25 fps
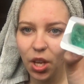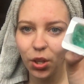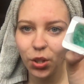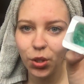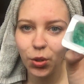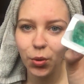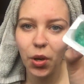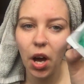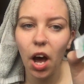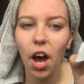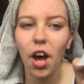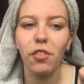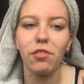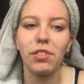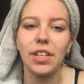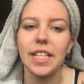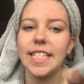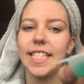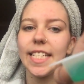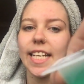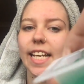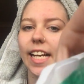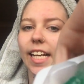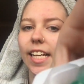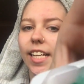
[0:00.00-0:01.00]
You can't
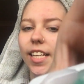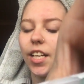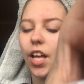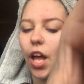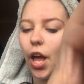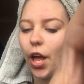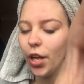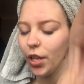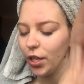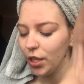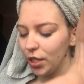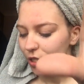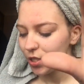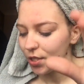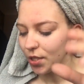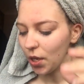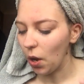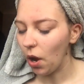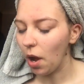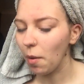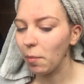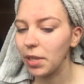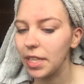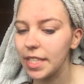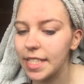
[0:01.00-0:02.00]
reseal it. So
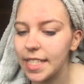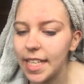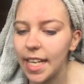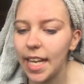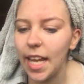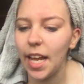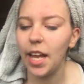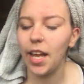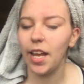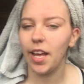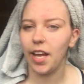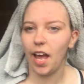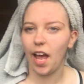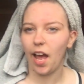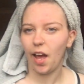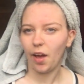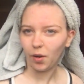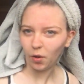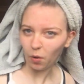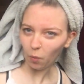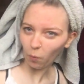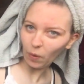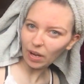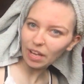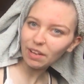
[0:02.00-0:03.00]
I'm going to sit here
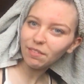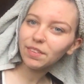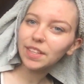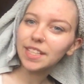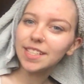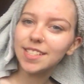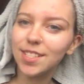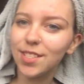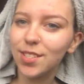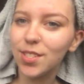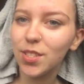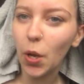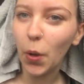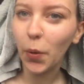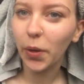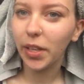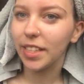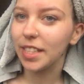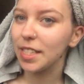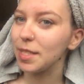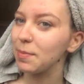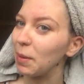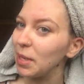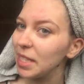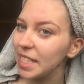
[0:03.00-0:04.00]
and wait for this to soak
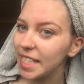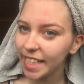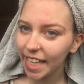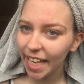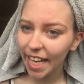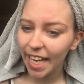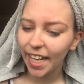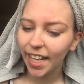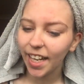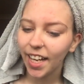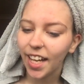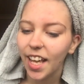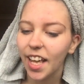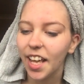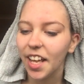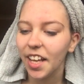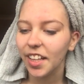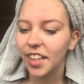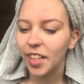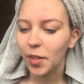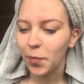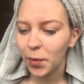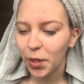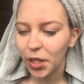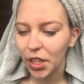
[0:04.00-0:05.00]
into my skin,
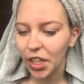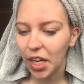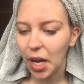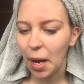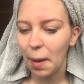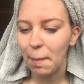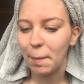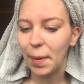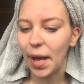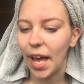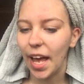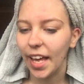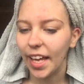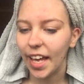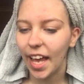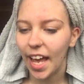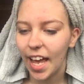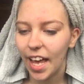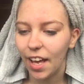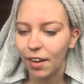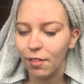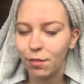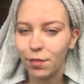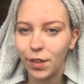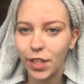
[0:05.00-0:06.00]
then we're going to come back
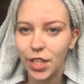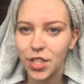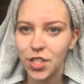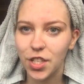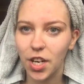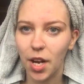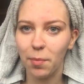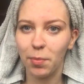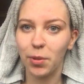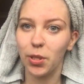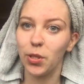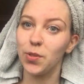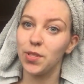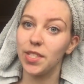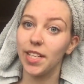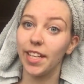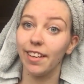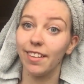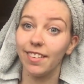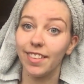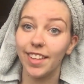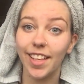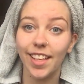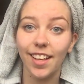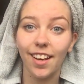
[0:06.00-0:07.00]
and finish up
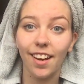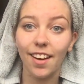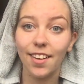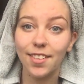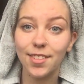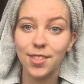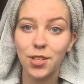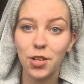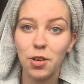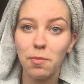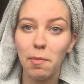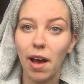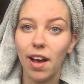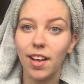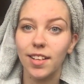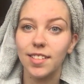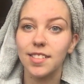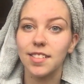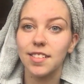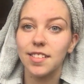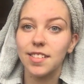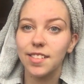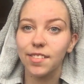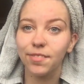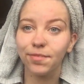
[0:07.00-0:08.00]
using the last 2
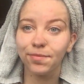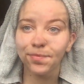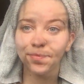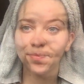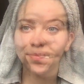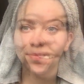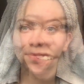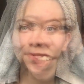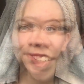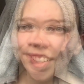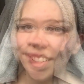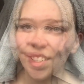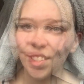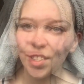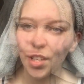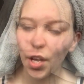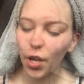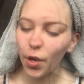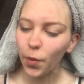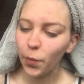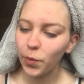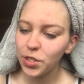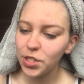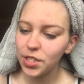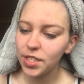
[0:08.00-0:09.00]
masks.
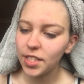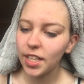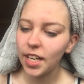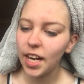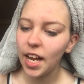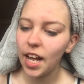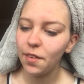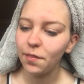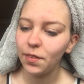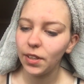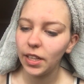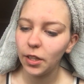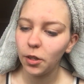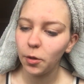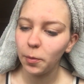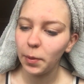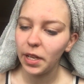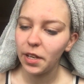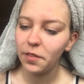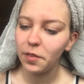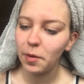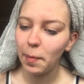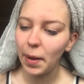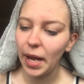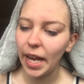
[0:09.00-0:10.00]
So we're just going to have a little
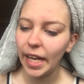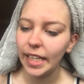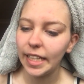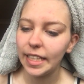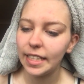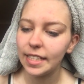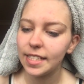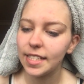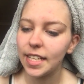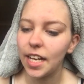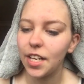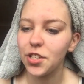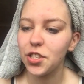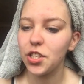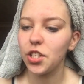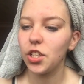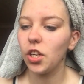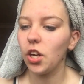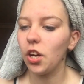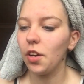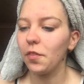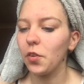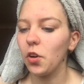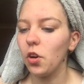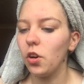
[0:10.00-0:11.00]
bit of a painting
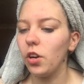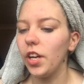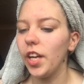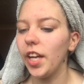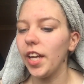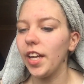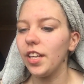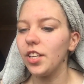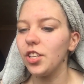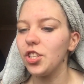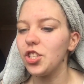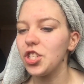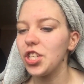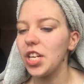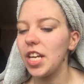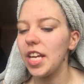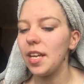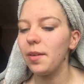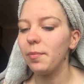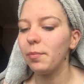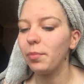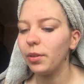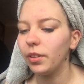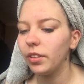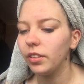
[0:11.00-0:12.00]
session. I've got a
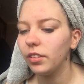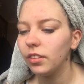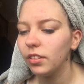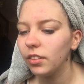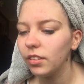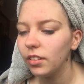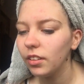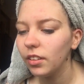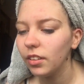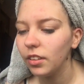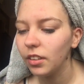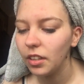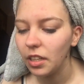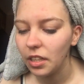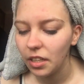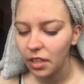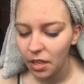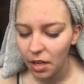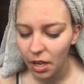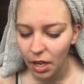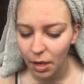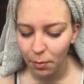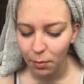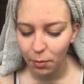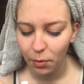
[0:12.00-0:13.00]
cheap
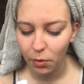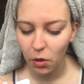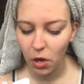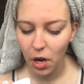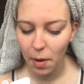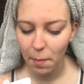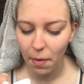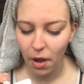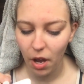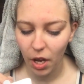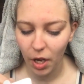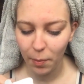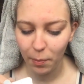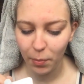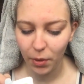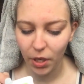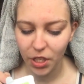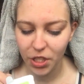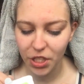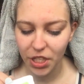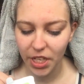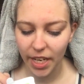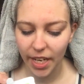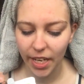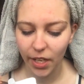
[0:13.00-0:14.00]
Primark
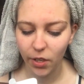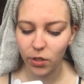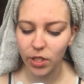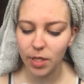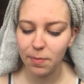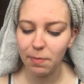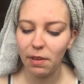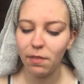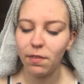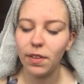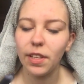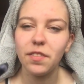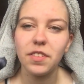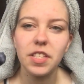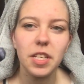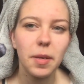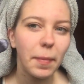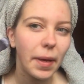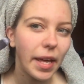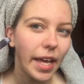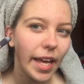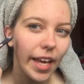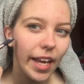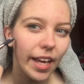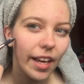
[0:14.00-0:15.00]
brush here, it cost me
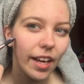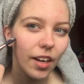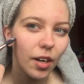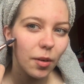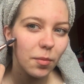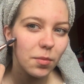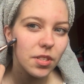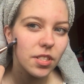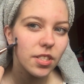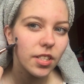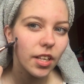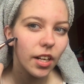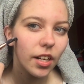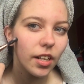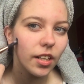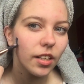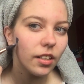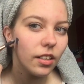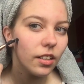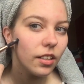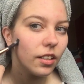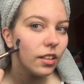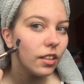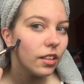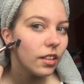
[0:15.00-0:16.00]
50p, and I'm just going to